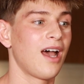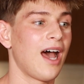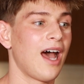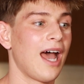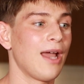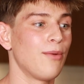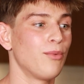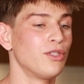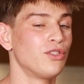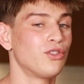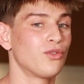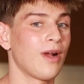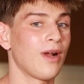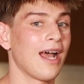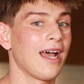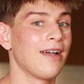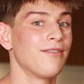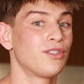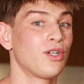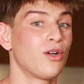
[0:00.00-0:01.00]
would
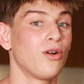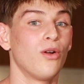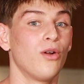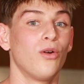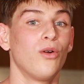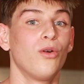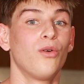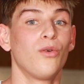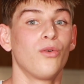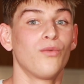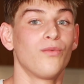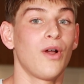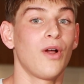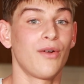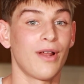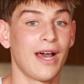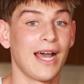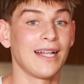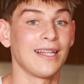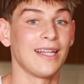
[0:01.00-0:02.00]
drive to
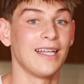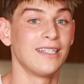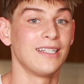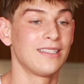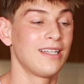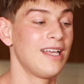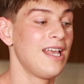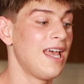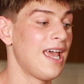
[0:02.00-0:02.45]
Rhode Island,